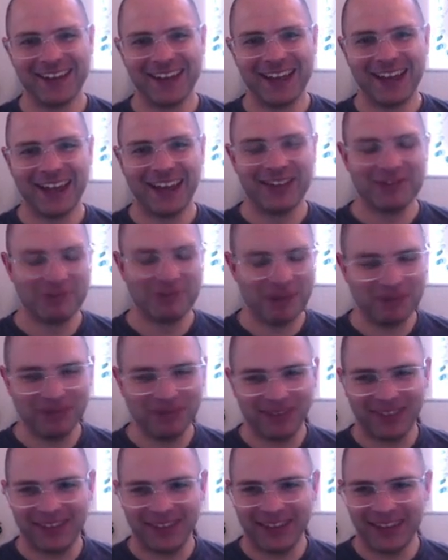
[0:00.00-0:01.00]

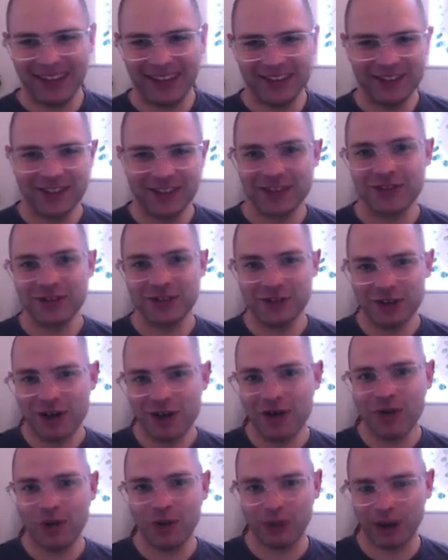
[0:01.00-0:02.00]
remember, the king doesn't
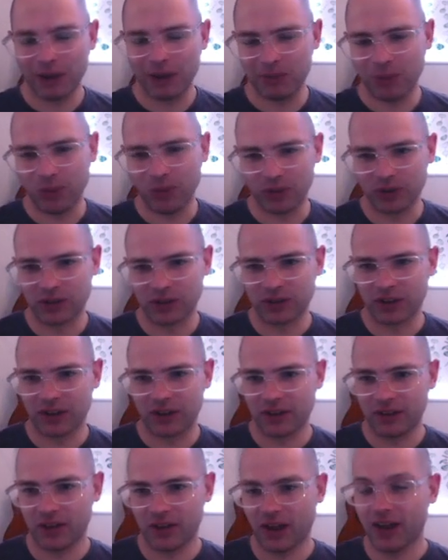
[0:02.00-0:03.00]
know about
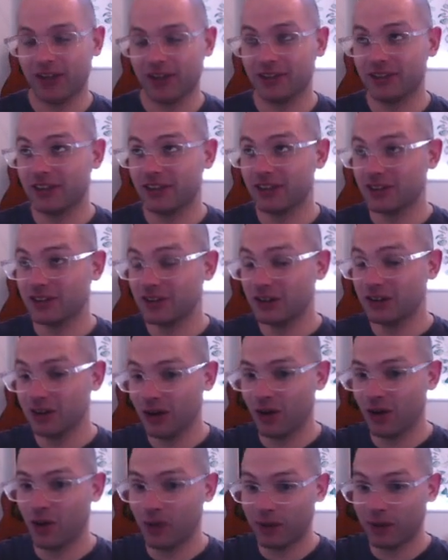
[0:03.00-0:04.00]

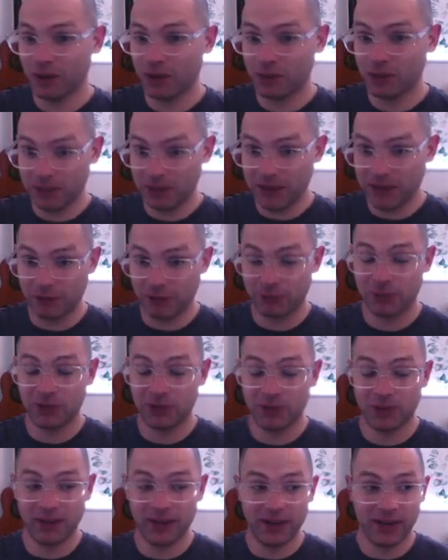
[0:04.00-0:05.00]
the beef
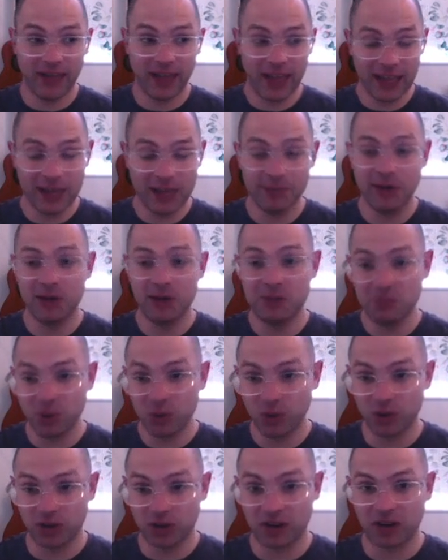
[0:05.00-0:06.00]
between Haman and
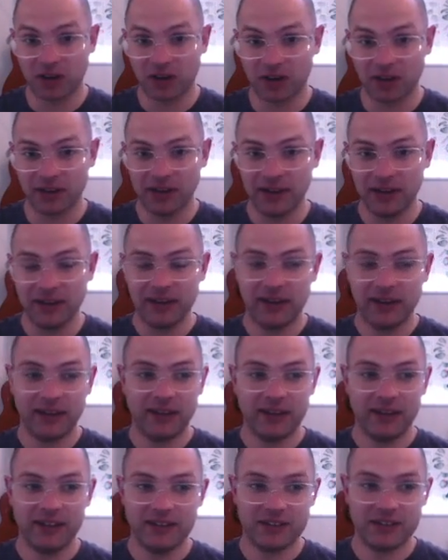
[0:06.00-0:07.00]
Mordecai.
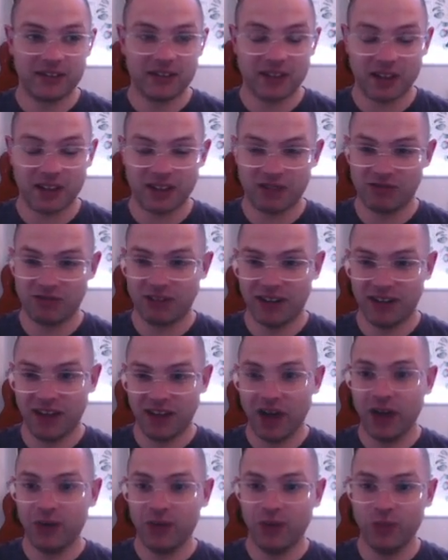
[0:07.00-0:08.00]
He's just really
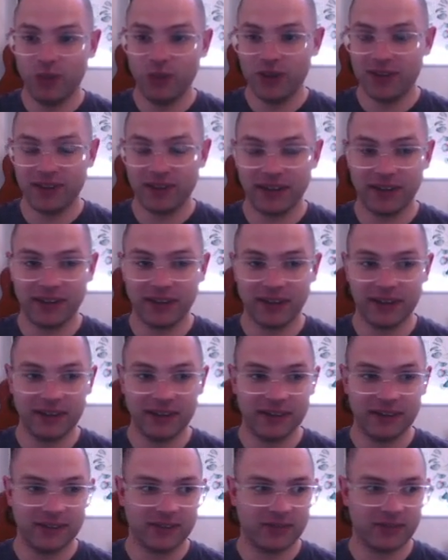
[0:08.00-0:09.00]
unwittingly,
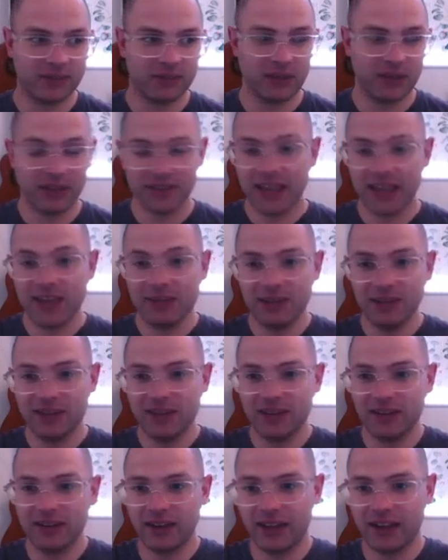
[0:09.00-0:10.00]
because Haman
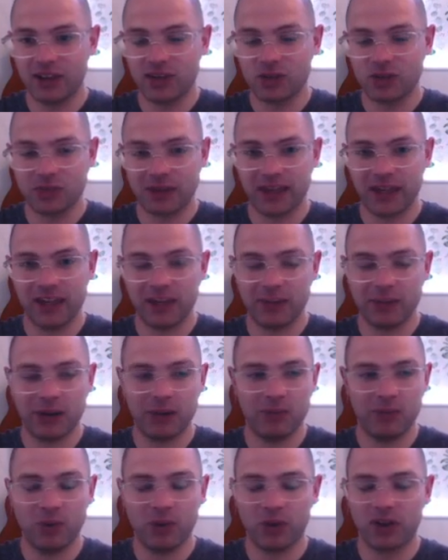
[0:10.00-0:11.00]
didn't explain
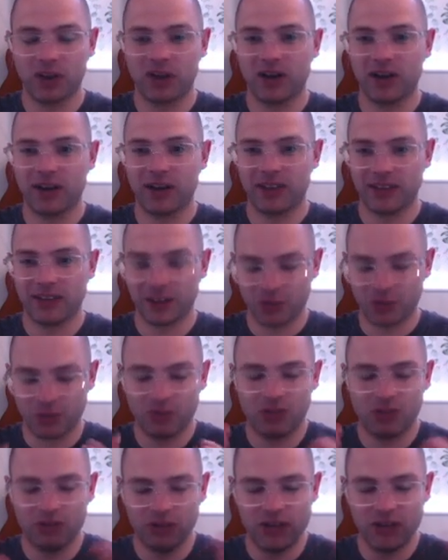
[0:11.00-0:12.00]
about Mordecai, and that's
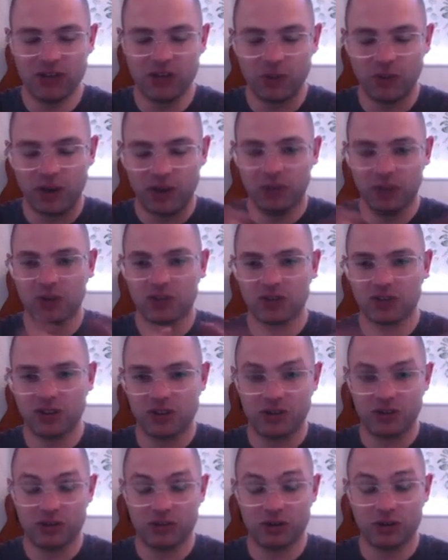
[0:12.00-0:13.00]
the reason why he wants to
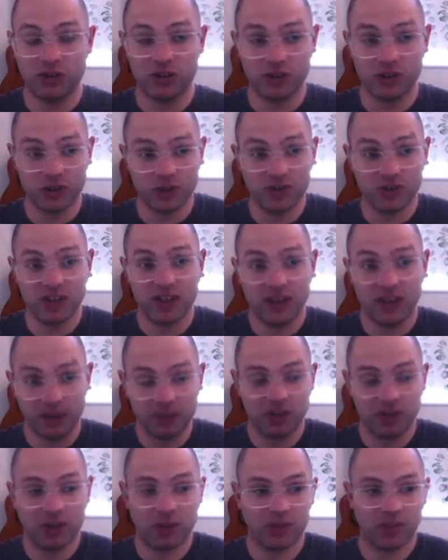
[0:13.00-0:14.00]
destroy the Jews. He
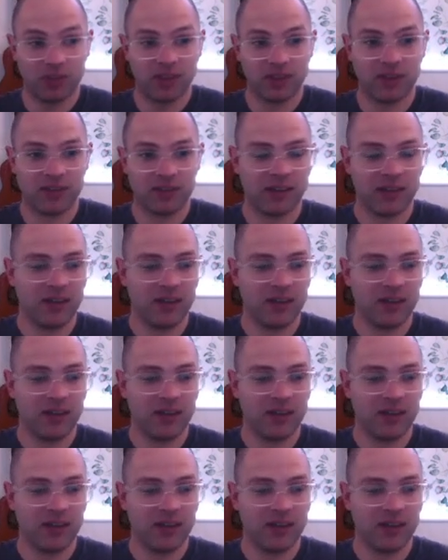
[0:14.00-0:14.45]
comes up with this